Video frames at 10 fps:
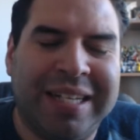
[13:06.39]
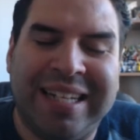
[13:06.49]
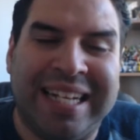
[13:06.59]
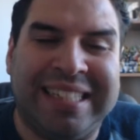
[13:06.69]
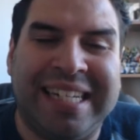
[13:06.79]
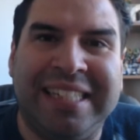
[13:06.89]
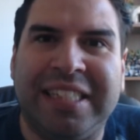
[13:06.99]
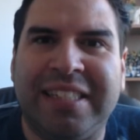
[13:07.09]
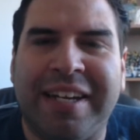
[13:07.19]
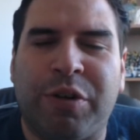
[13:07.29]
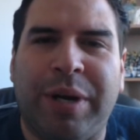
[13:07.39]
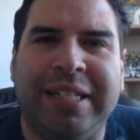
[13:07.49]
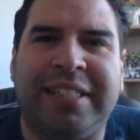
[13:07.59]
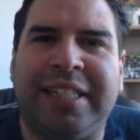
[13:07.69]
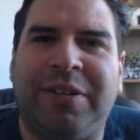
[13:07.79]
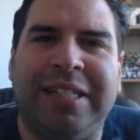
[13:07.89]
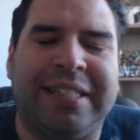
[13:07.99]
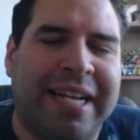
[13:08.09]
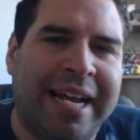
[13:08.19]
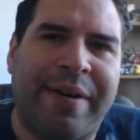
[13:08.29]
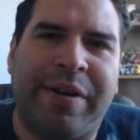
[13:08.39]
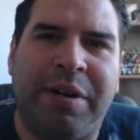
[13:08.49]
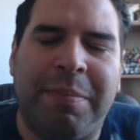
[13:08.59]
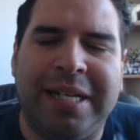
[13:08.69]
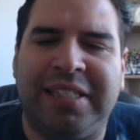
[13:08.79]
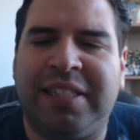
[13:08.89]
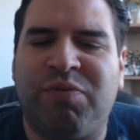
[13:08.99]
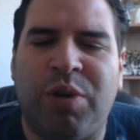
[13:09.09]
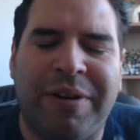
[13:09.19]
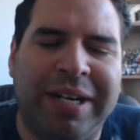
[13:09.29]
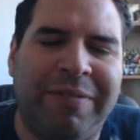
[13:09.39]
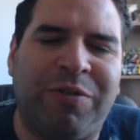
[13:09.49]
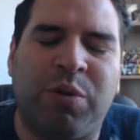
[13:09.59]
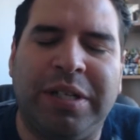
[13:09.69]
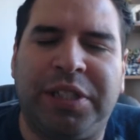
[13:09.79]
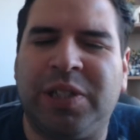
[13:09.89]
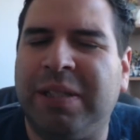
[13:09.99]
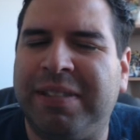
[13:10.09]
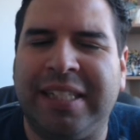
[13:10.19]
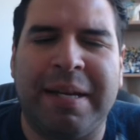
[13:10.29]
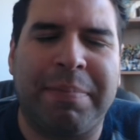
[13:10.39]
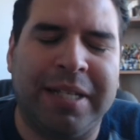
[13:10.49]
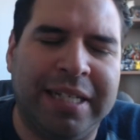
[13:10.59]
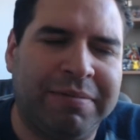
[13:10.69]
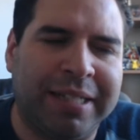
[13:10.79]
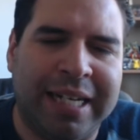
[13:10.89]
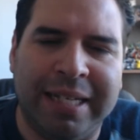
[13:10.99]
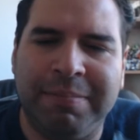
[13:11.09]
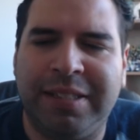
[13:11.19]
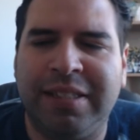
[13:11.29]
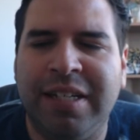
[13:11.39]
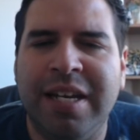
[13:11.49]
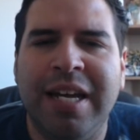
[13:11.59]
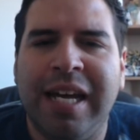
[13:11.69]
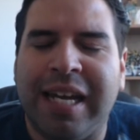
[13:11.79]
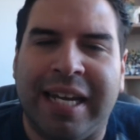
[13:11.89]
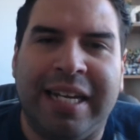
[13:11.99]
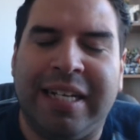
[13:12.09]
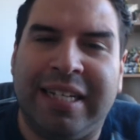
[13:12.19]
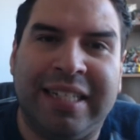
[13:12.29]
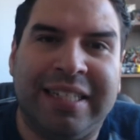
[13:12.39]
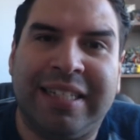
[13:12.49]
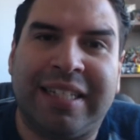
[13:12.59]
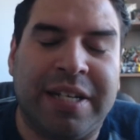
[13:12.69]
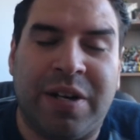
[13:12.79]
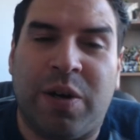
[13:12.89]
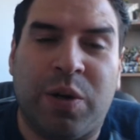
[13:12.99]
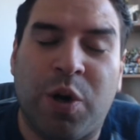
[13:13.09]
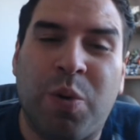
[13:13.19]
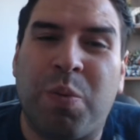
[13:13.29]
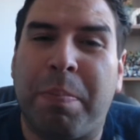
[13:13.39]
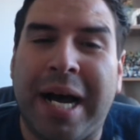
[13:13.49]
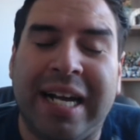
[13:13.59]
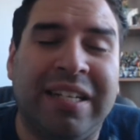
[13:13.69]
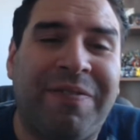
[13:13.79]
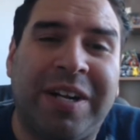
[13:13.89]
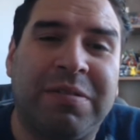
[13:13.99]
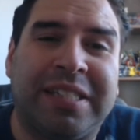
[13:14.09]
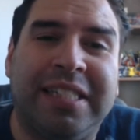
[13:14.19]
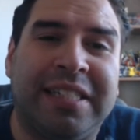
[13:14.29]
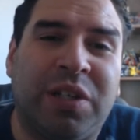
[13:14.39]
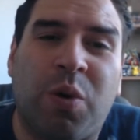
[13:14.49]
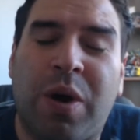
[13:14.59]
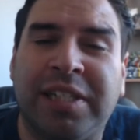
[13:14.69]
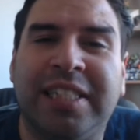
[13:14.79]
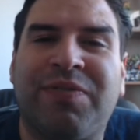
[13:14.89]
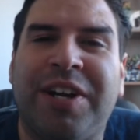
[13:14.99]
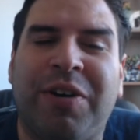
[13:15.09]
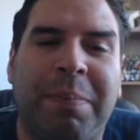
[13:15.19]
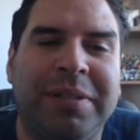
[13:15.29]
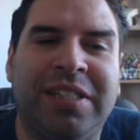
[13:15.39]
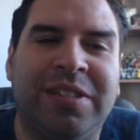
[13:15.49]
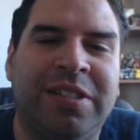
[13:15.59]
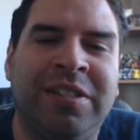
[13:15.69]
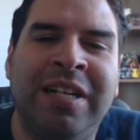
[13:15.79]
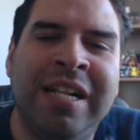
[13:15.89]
like I said, it's just a great series that I am going to miss. Very influential. I've said that plenty of times. And, go buy the final season. Go watch this final episode.